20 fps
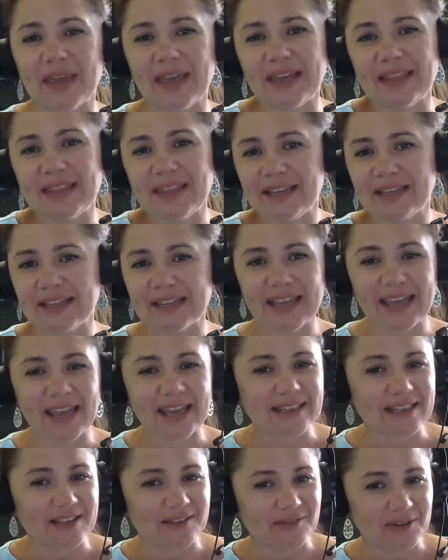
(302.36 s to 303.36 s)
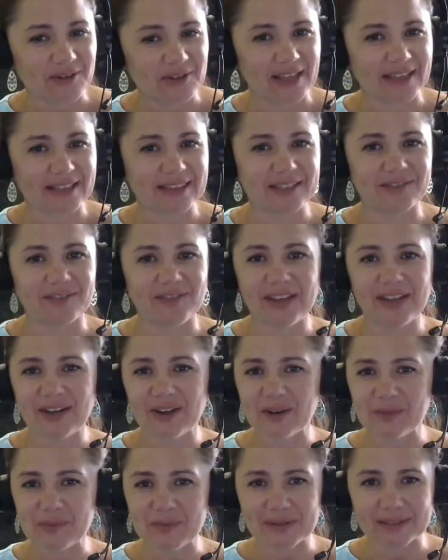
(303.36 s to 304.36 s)
then again, if you like the
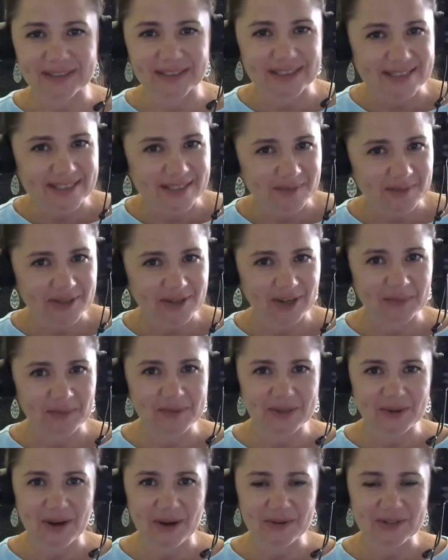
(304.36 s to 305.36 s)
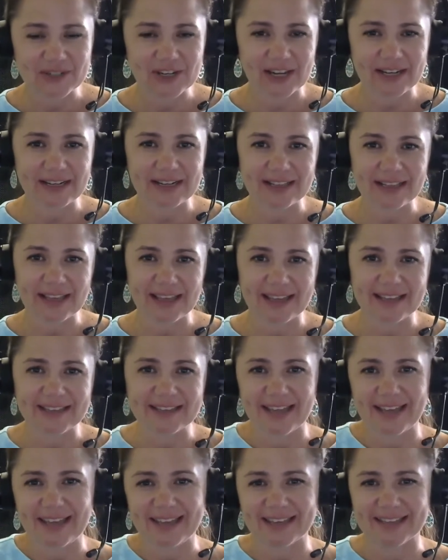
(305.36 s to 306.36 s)
video, please subscribe to our channel and
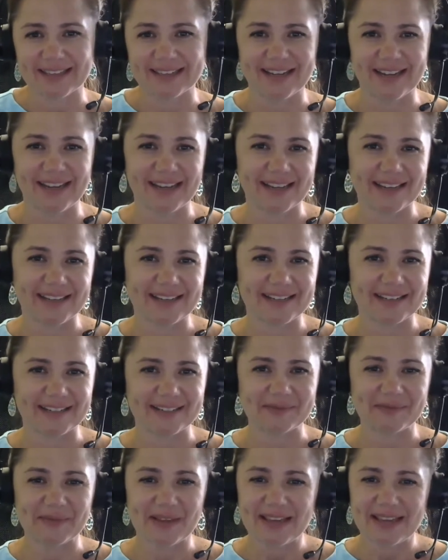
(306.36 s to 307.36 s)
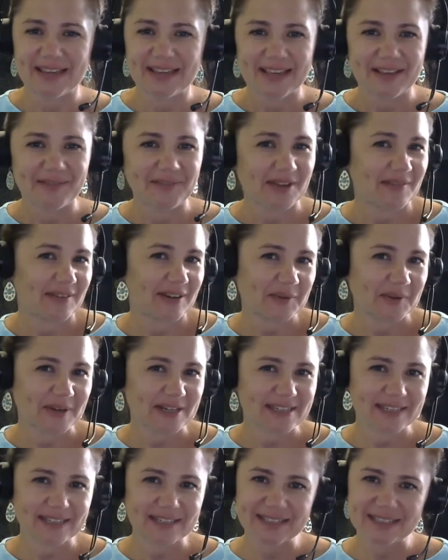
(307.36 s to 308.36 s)
like it. And if you have any
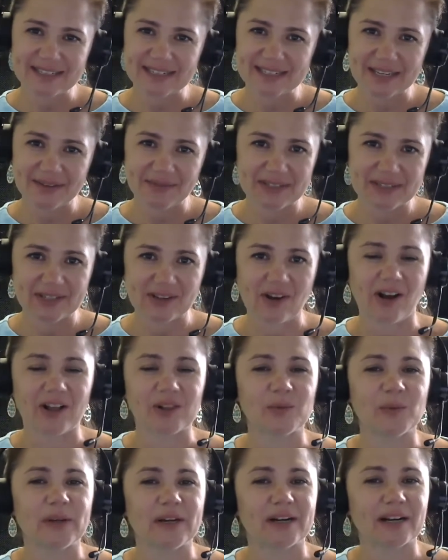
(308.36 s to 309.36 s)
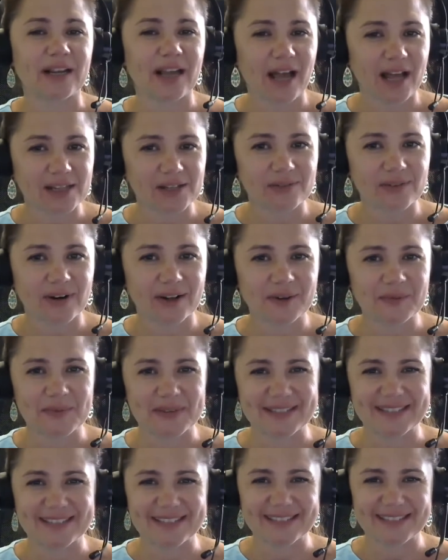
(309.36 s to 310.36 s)
questions, just give us a call. We are Colorado
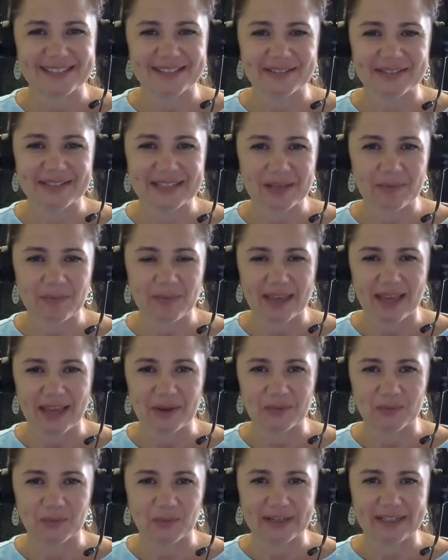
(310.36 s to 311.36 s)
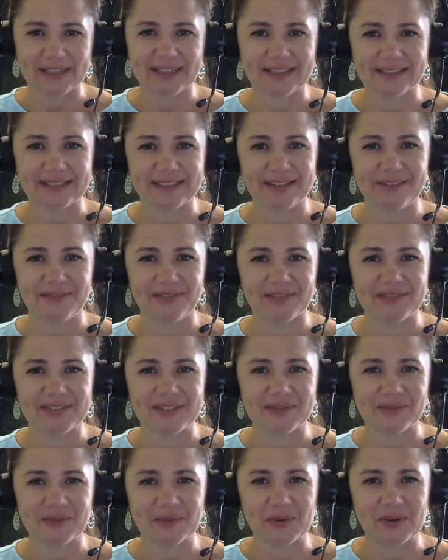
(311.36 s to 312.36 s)
Business CPA,
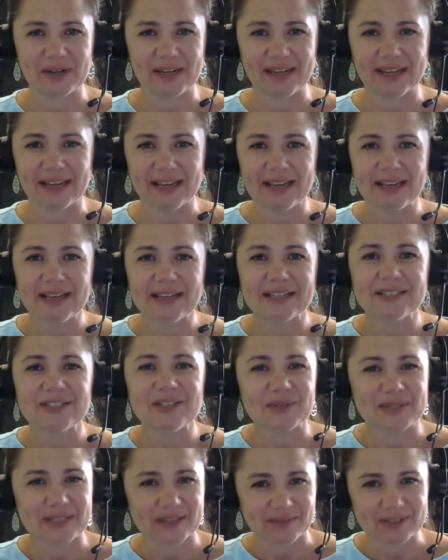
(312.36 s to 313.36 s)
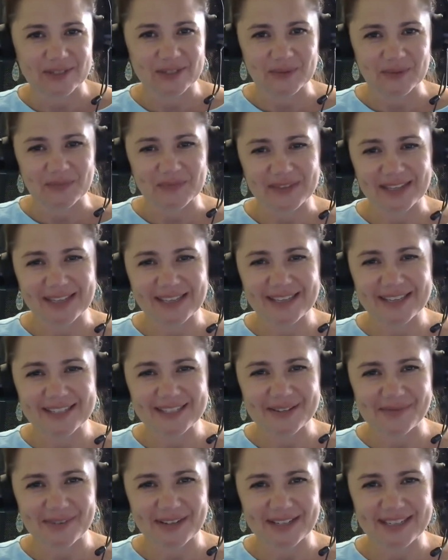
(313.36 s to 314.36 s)
1-800-5040-272. Thank you
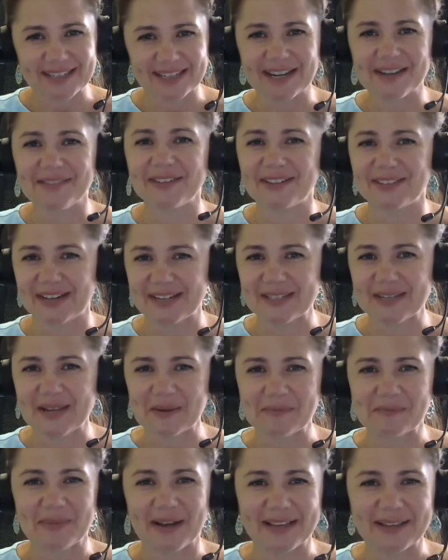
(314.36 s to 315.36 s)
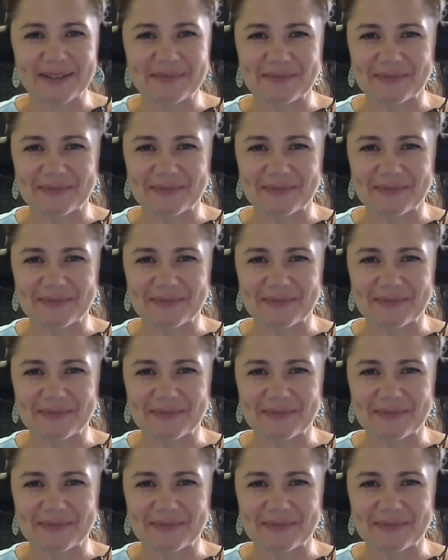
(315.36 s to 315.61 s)
so much and have a great day. Bye.